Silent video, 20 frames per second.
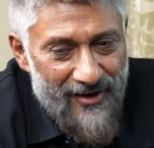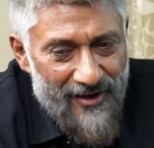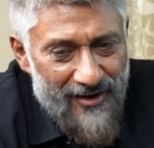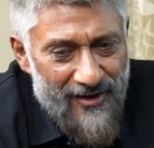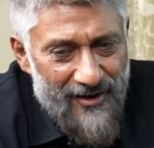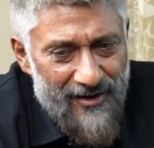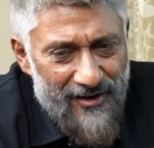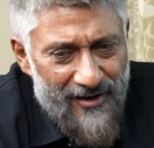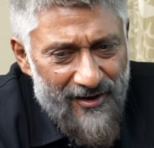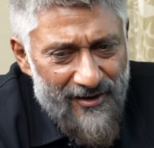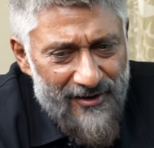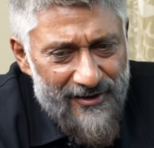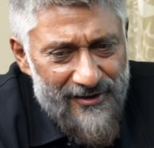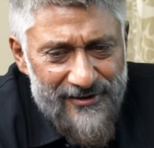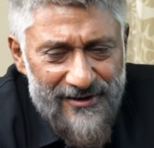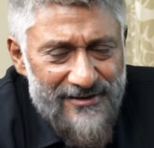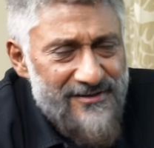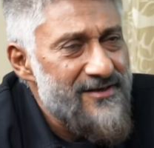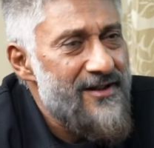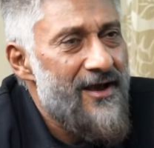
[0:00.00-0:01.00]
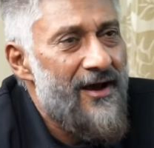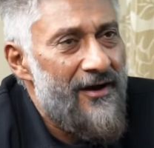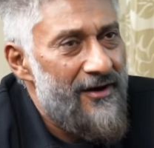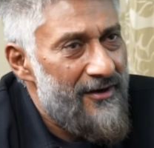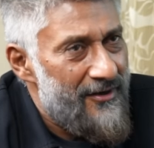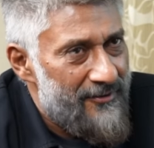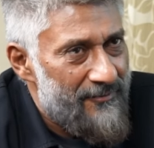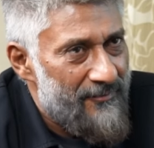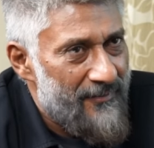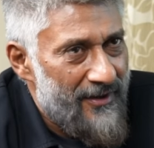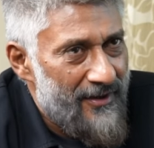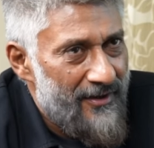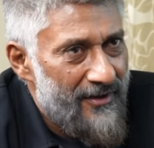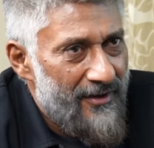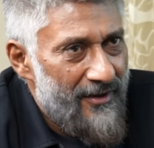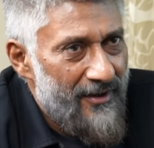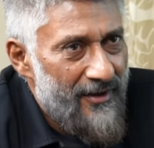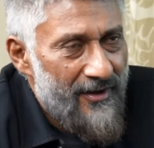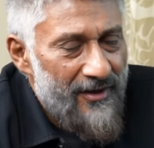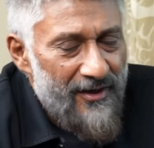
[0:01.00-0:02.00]
Uh, it doesn't hurt me
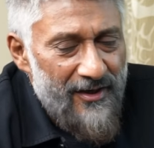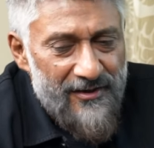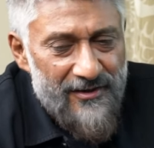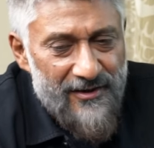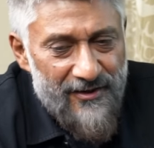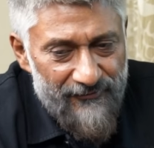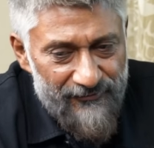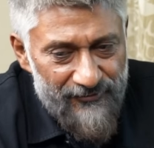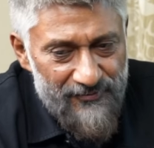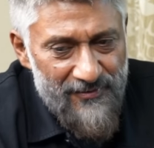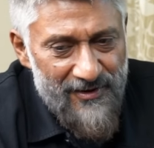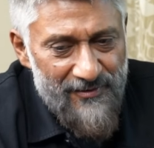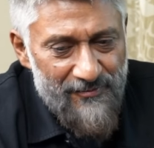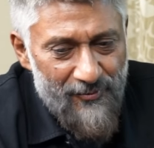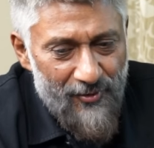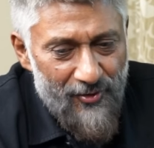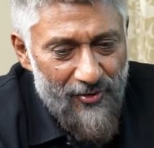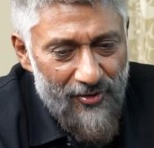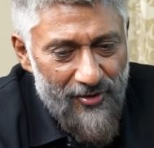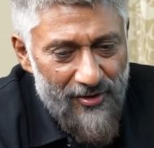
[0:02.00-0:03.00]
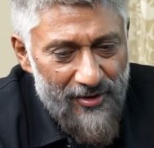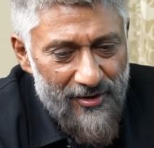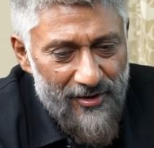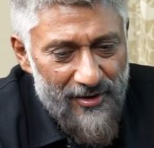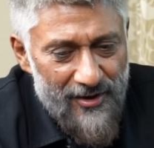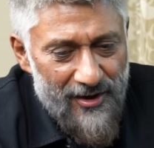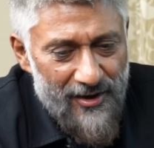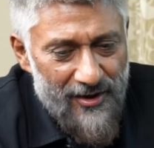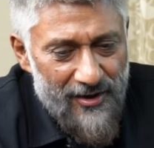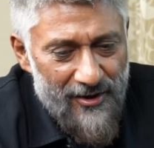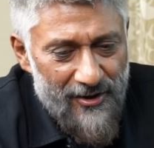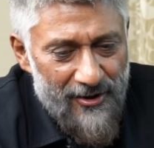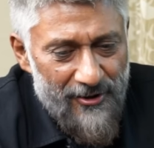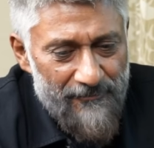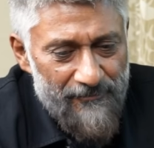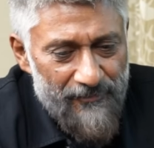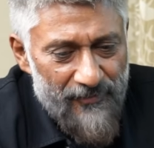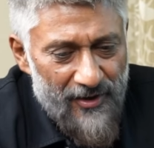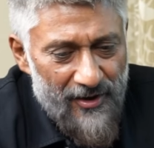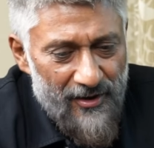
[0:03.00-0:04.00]
it gives me more uh,
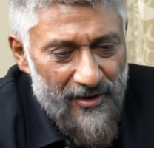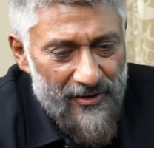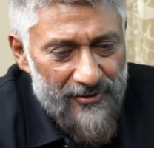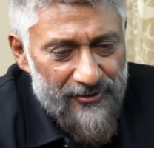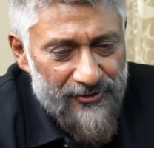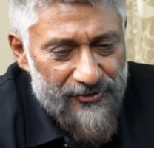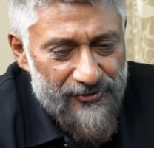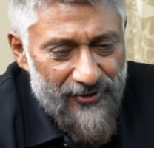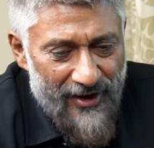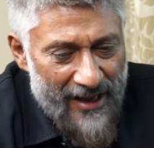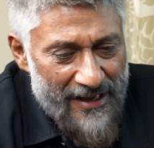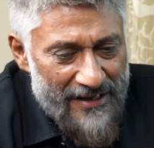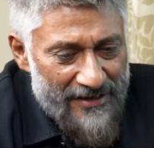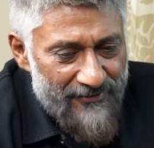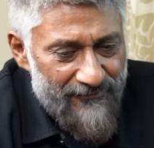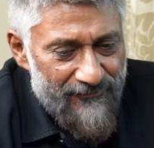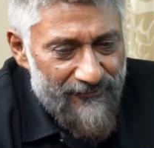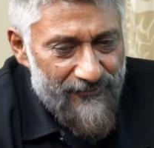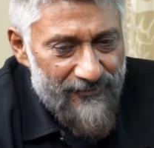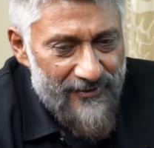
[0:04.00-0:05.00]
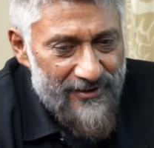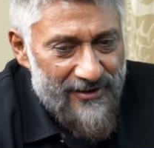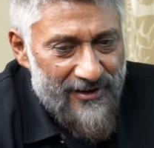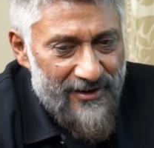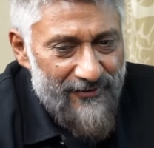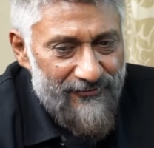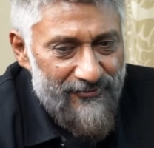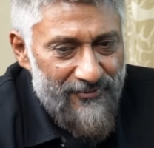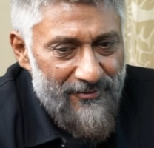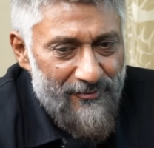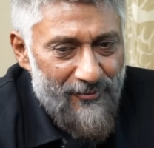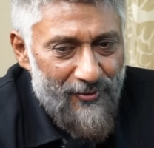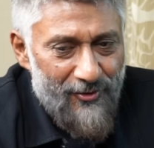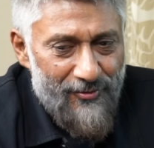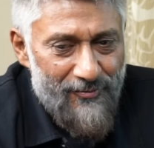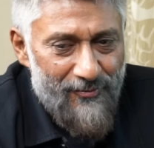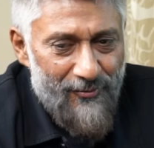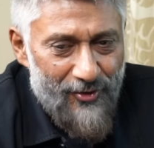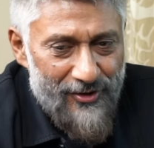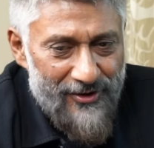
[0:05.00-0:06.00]
uh, drive, it gives me
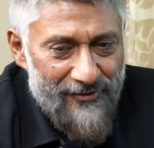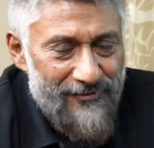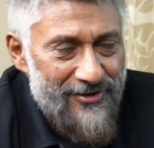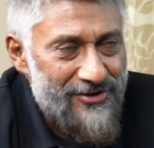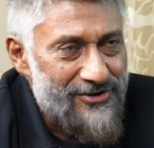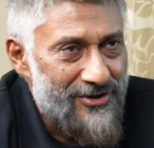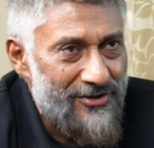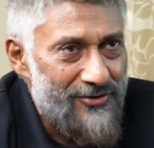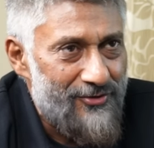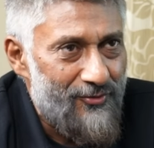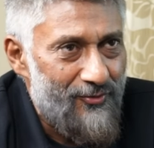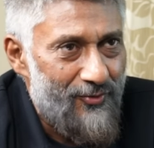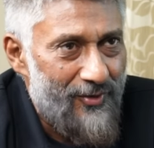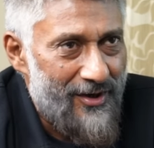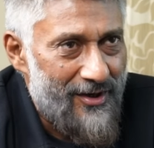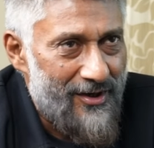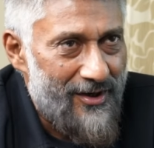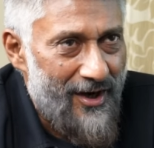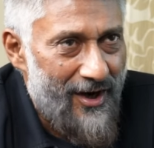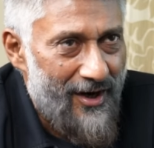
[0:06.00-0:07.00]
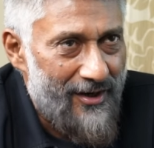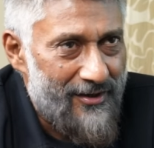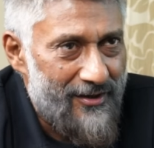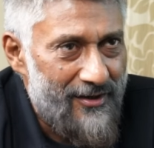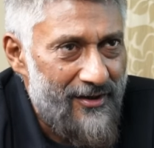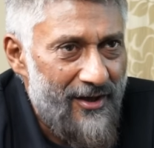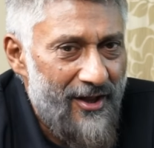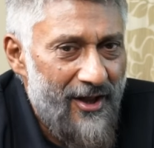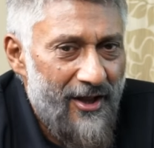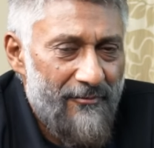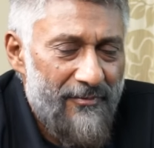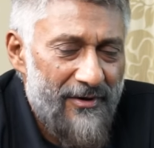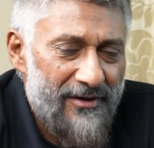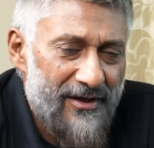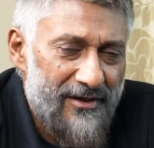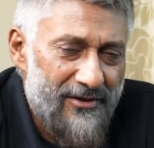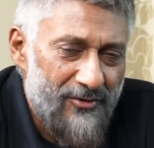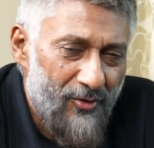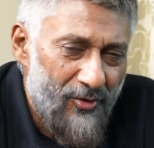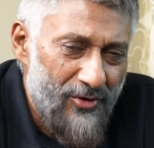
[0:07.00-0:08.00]
more motivation to work harder, but
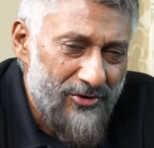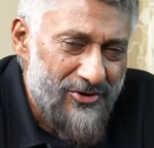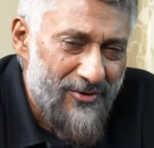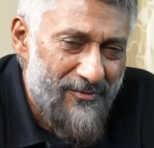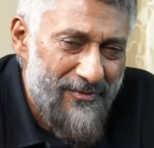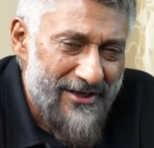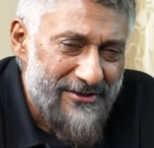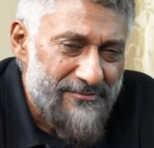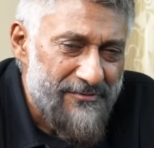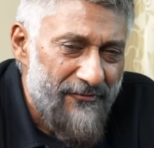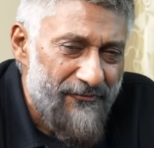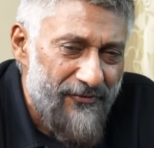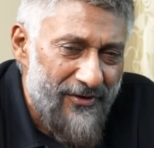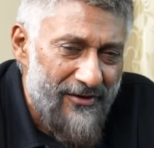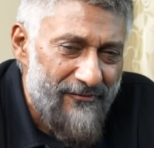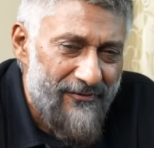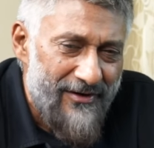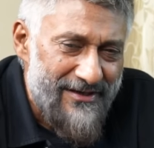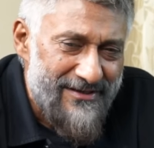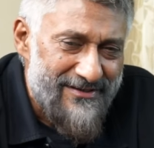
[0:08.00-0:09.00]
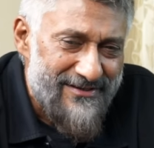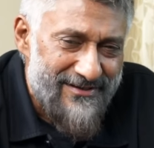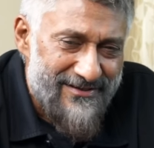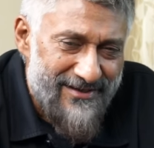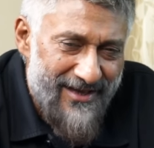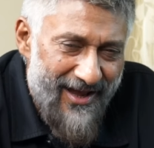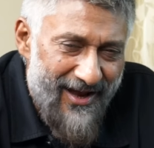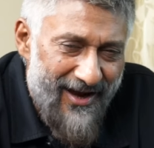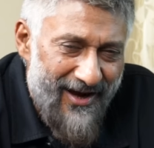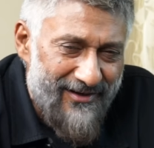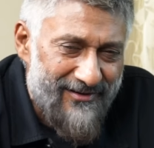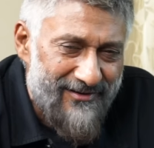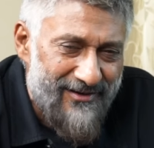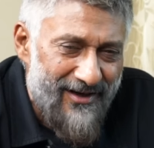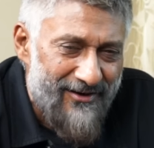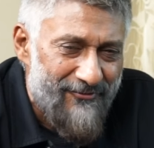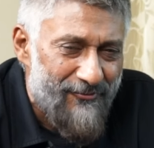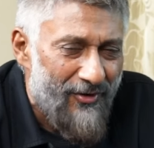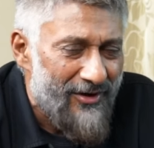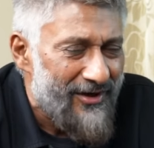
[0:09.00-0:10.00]
it also makes me feel very sad
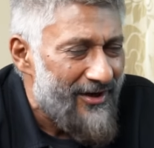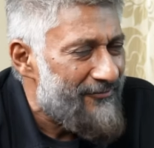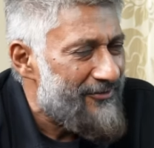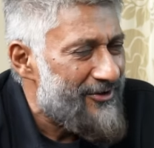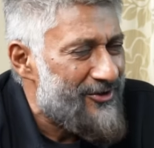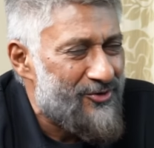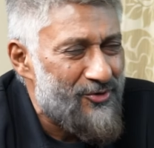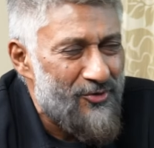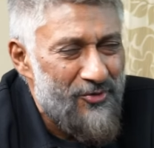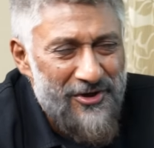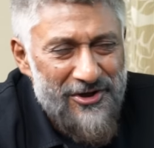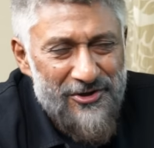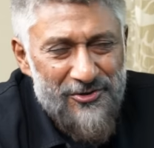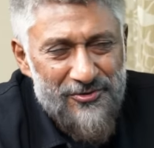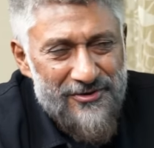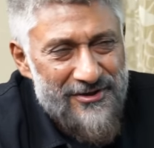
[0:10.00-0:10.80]
that what are we doing to